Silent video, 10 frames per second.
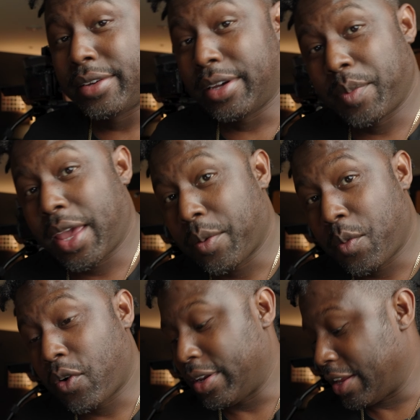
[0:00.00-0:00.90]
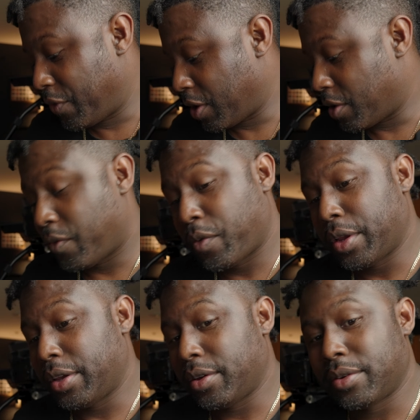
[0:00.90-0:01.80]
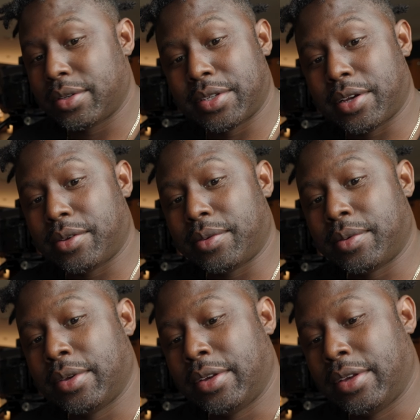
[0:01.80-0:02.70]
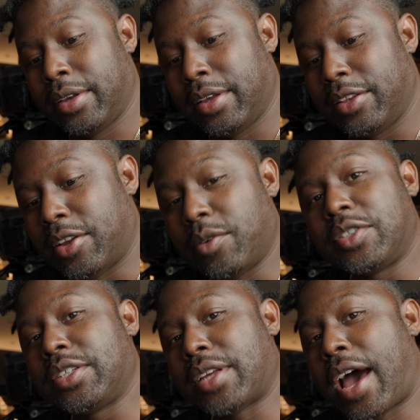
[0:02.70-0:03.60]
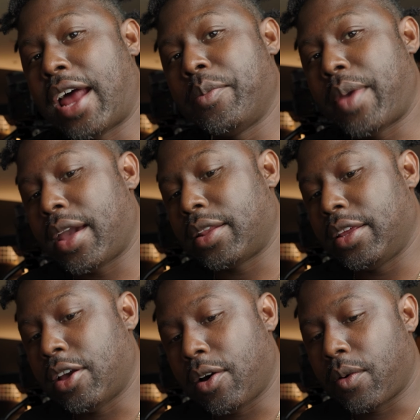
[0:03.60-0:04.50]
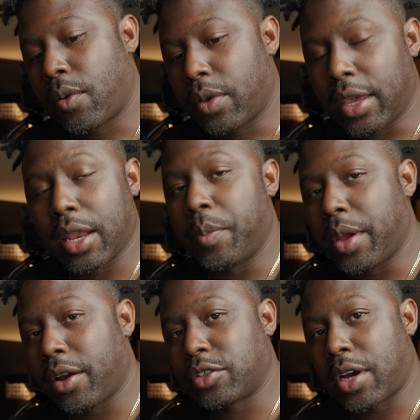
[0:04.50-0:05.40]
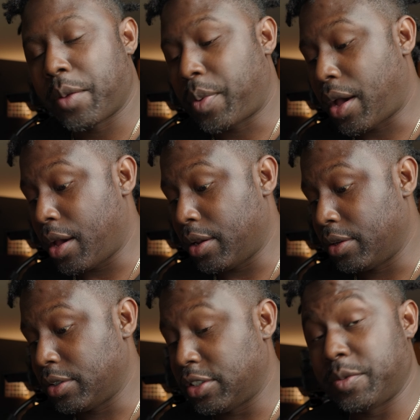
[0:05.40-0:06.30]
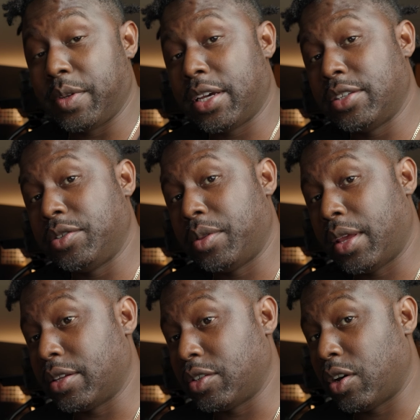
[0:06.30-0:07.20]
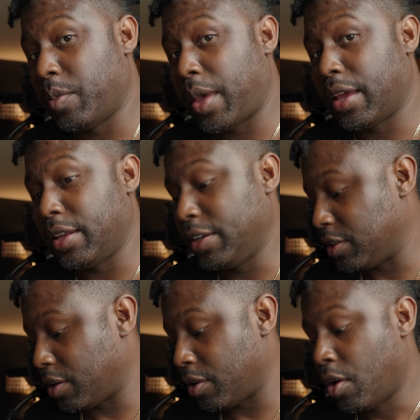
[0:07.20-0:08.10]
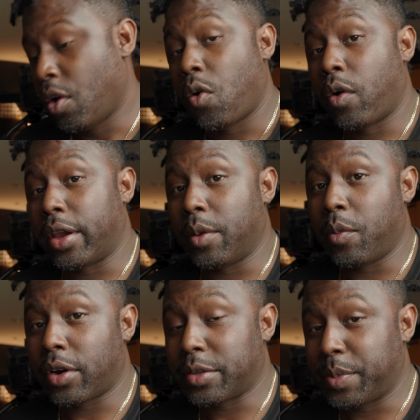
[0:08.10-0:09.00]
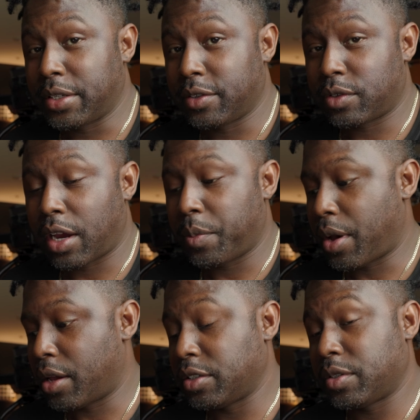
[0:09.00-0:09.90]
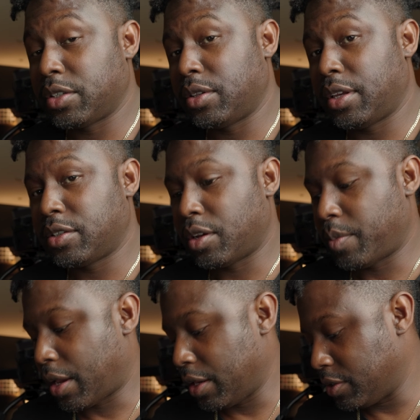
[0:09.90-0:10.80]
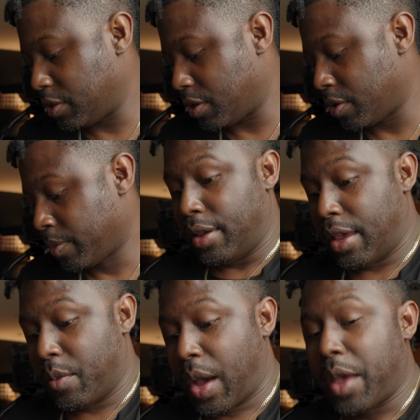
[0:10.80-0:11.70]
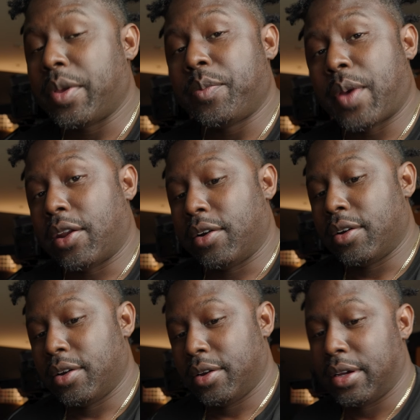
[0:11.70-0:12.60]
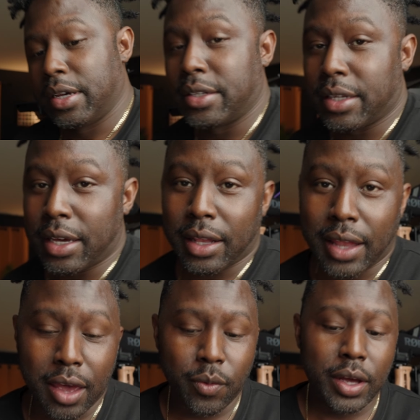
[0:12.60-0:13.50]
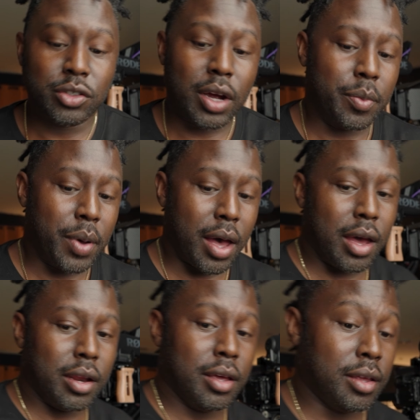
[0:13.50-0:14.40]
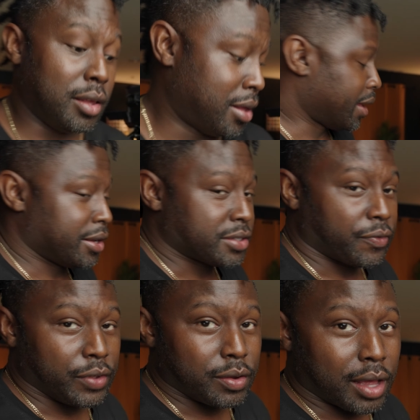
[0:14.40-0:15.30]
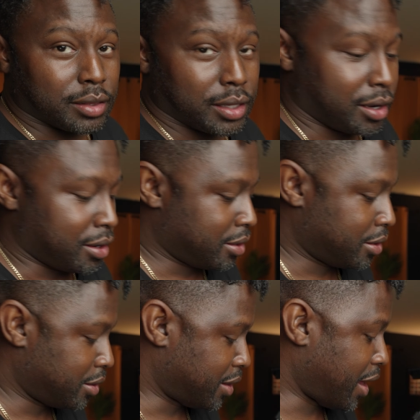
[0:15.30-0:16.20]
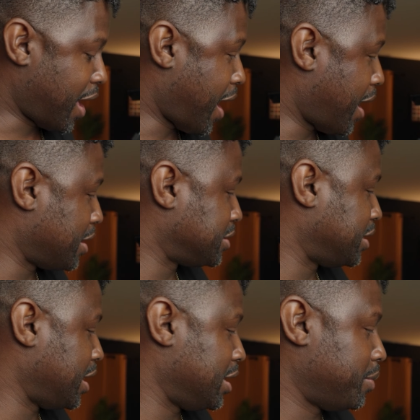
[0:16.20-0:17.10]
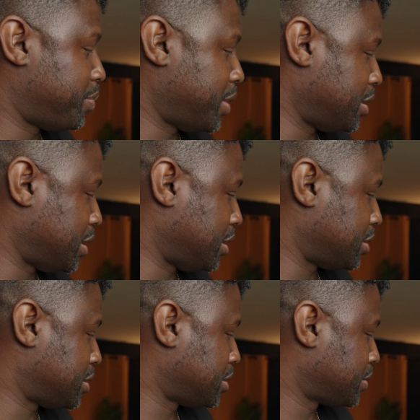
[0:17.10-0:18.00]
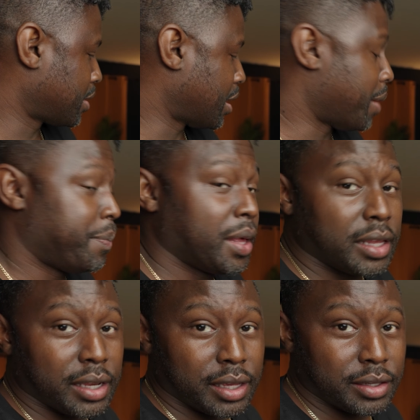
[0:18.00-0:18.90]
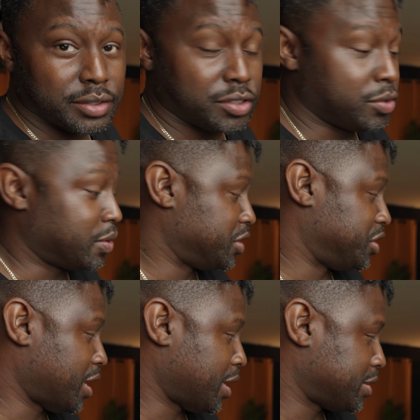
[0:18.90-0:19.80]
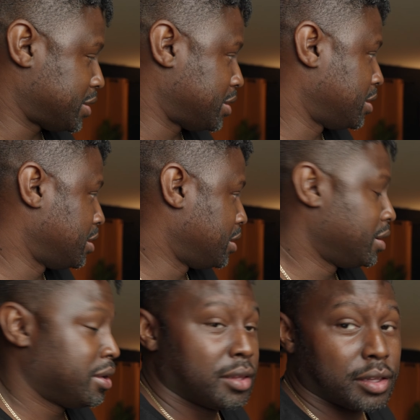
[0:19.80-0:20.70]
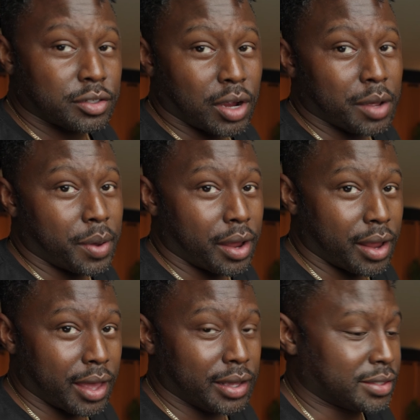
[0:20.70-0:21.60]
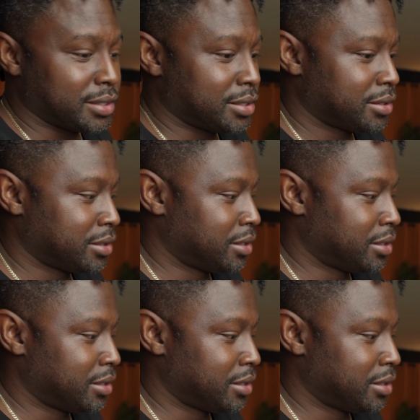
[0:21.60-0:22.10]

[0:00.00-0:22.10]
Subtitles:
could make it more difficult for you. So don't just automatically go get a bigger tripod just because you think it's going to make it easier, or get a more expensive tripod just because you think it's going to make it easier. It might be better to get a lightweight tripod. And there's a few out there that has the independent abilities to adjust the tripod height